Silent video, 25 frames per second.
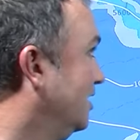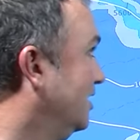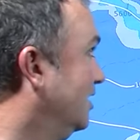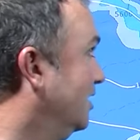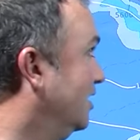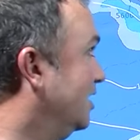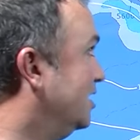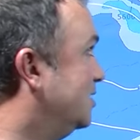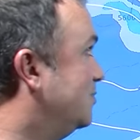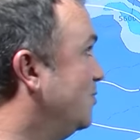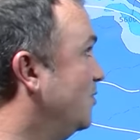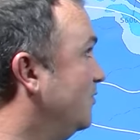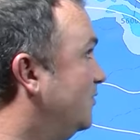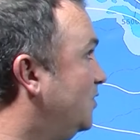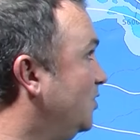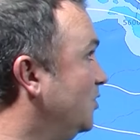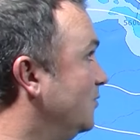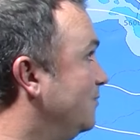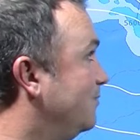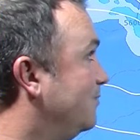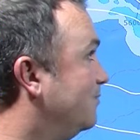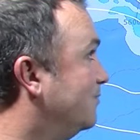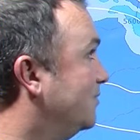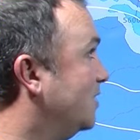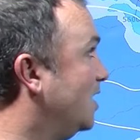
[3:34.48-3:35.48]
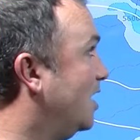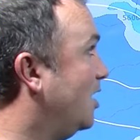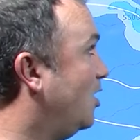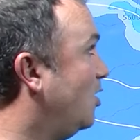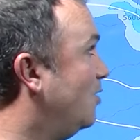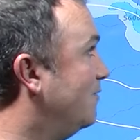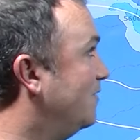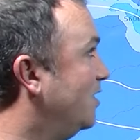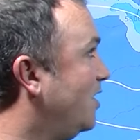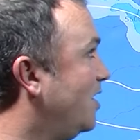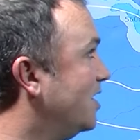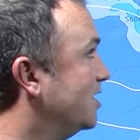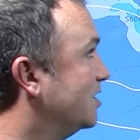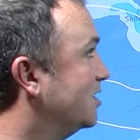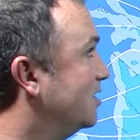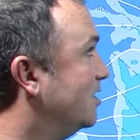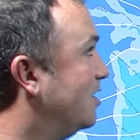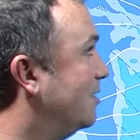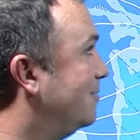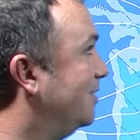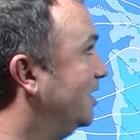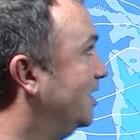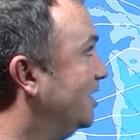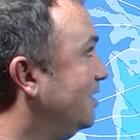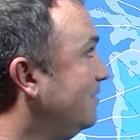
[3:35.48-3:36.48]
Let's move to overnight,
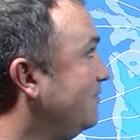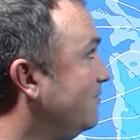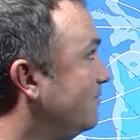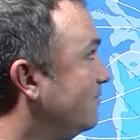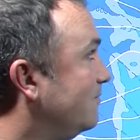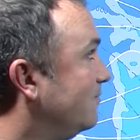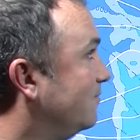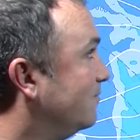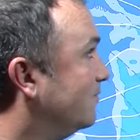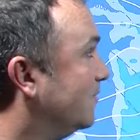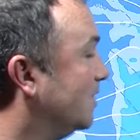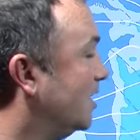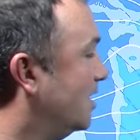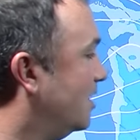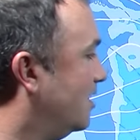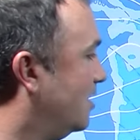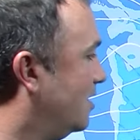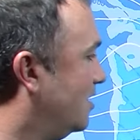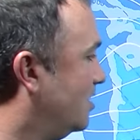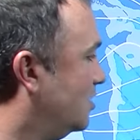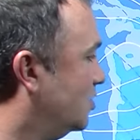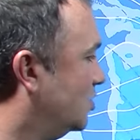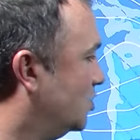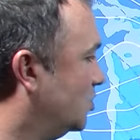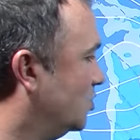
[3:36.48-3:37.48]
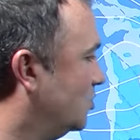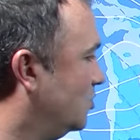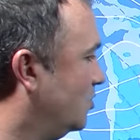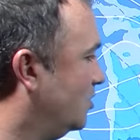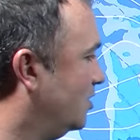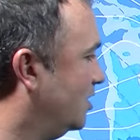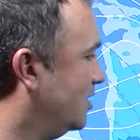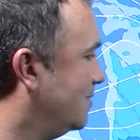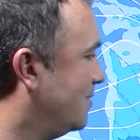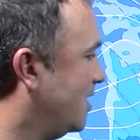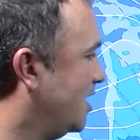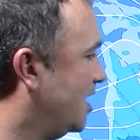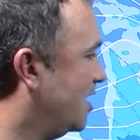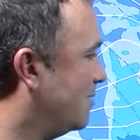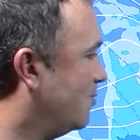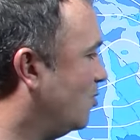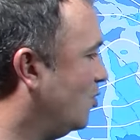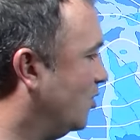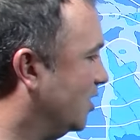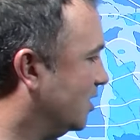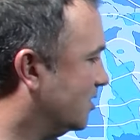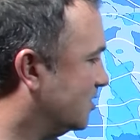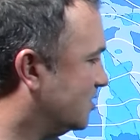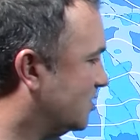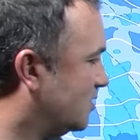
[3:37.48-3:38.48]
I believe, into early Monday
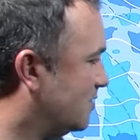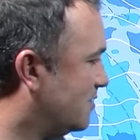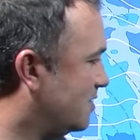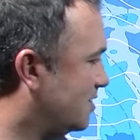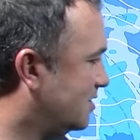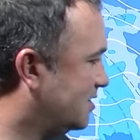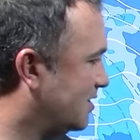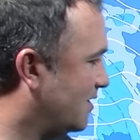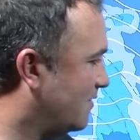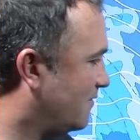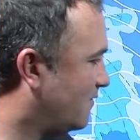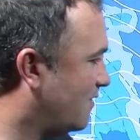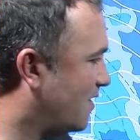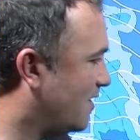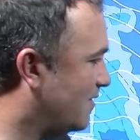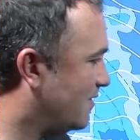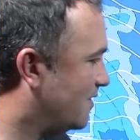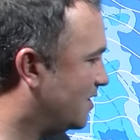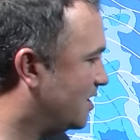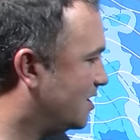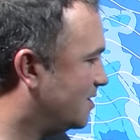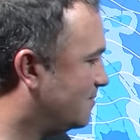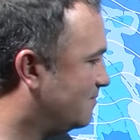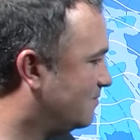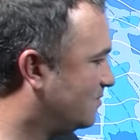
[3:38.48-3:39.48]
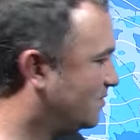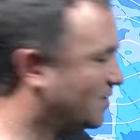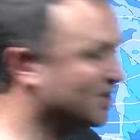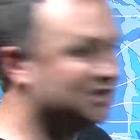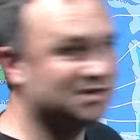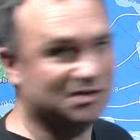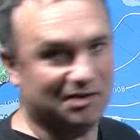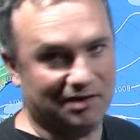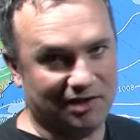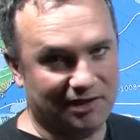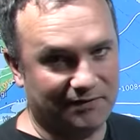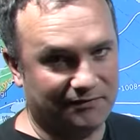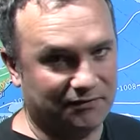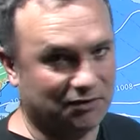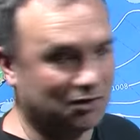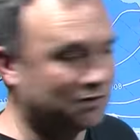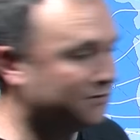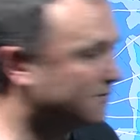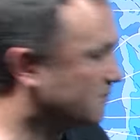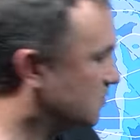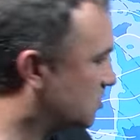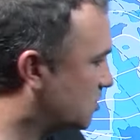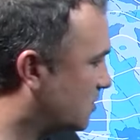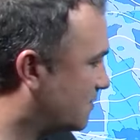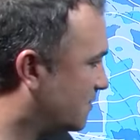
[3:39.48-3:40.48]
morning. So there's that front there. That's the
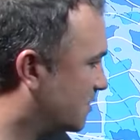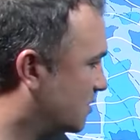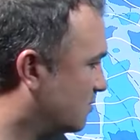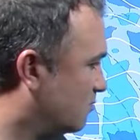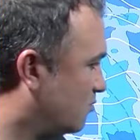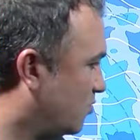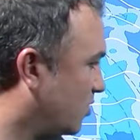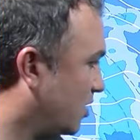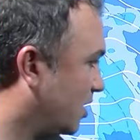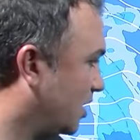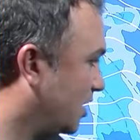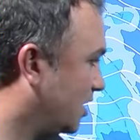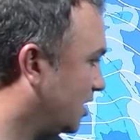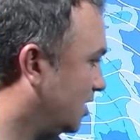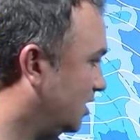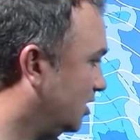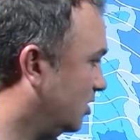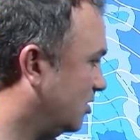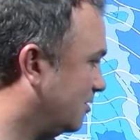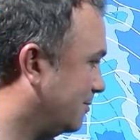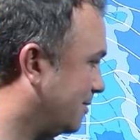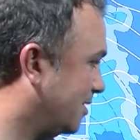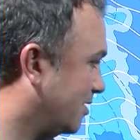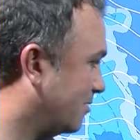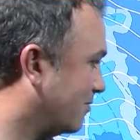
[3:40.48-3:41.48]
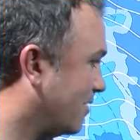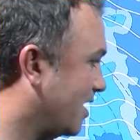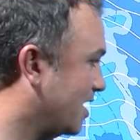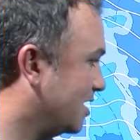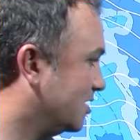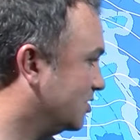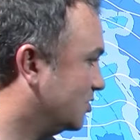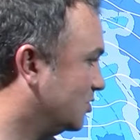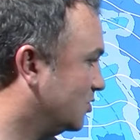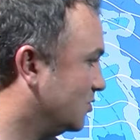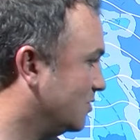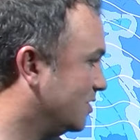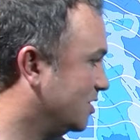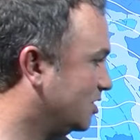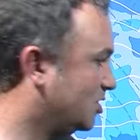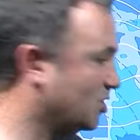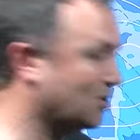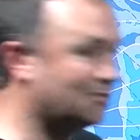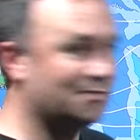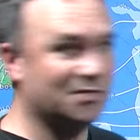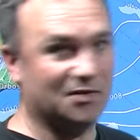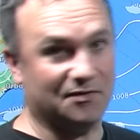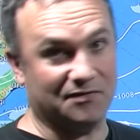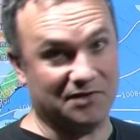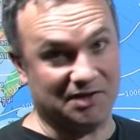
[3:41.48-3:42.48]
leftovers of it, bringing a little bit of rain to the
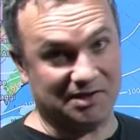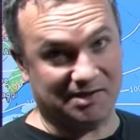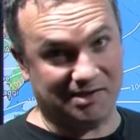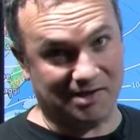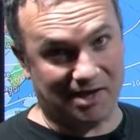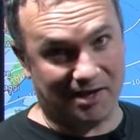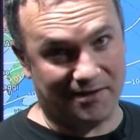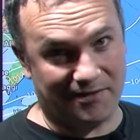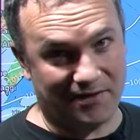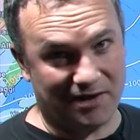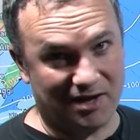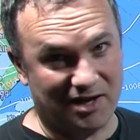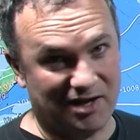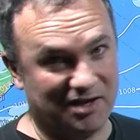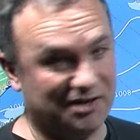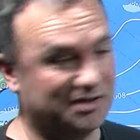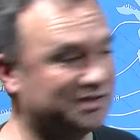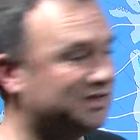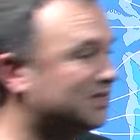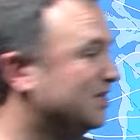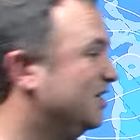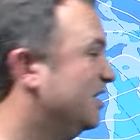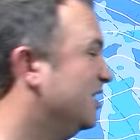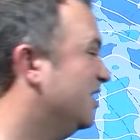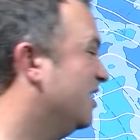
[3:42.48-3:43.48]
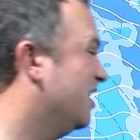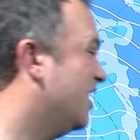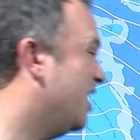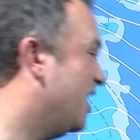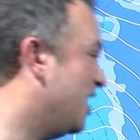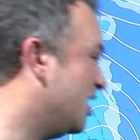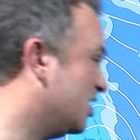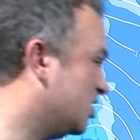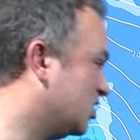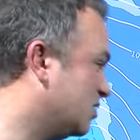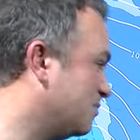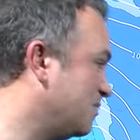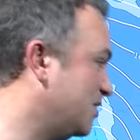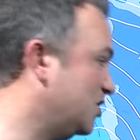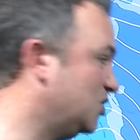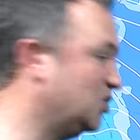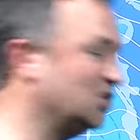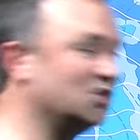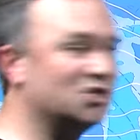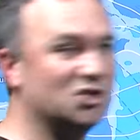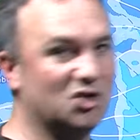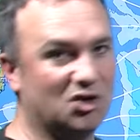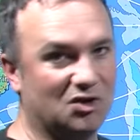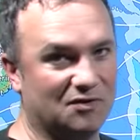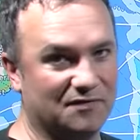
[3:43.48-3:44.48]
top of the South Island. A
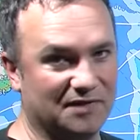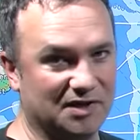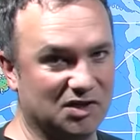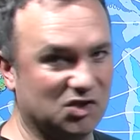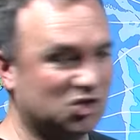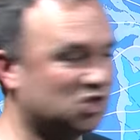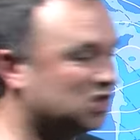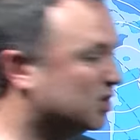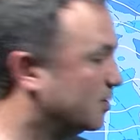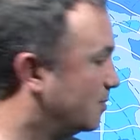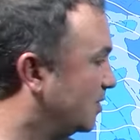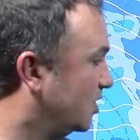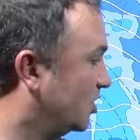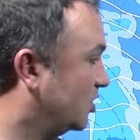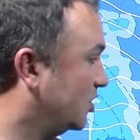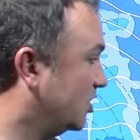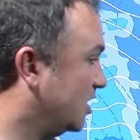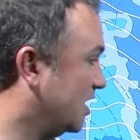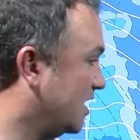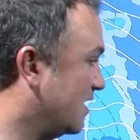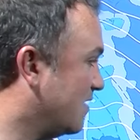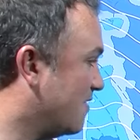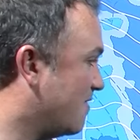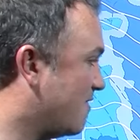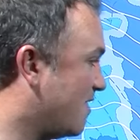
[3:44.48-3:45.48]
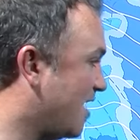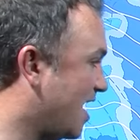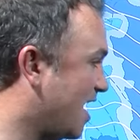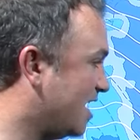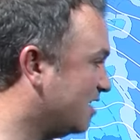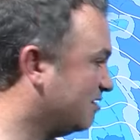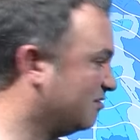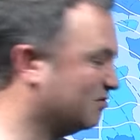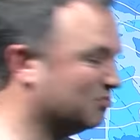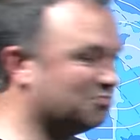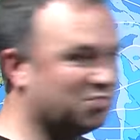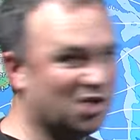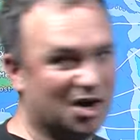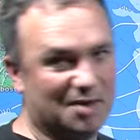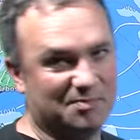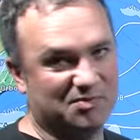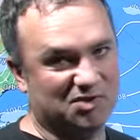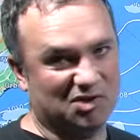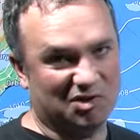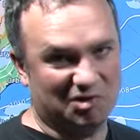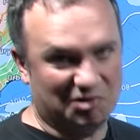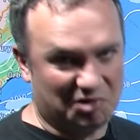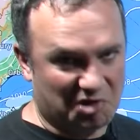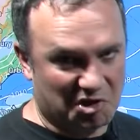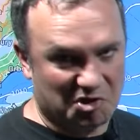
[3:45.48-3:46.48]
smidgen of instability in that,
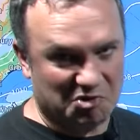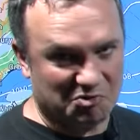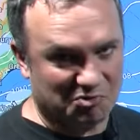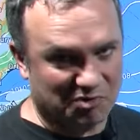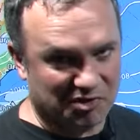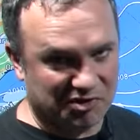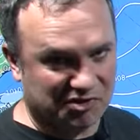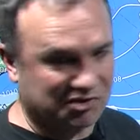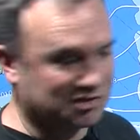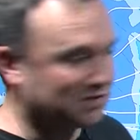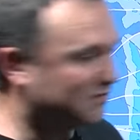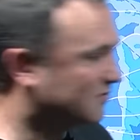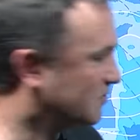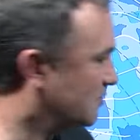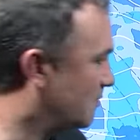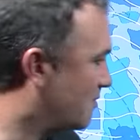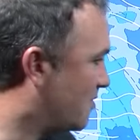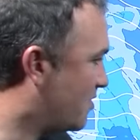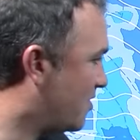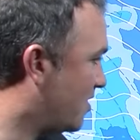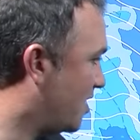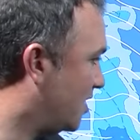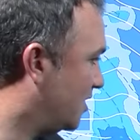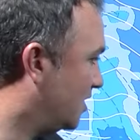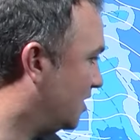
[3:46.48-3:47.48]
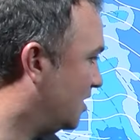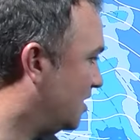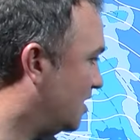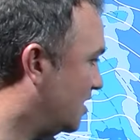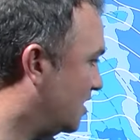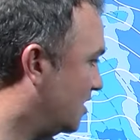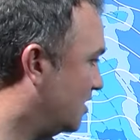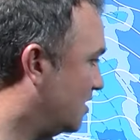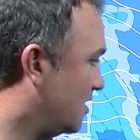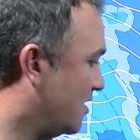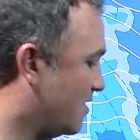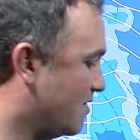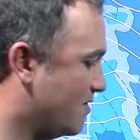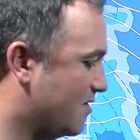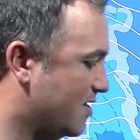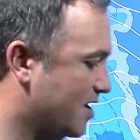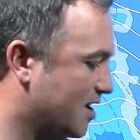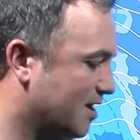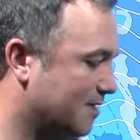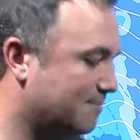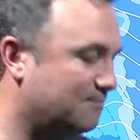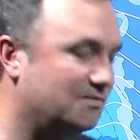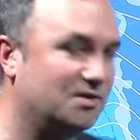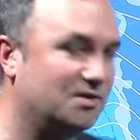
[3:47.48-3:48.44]
perhaps a low risk of some thunder in there.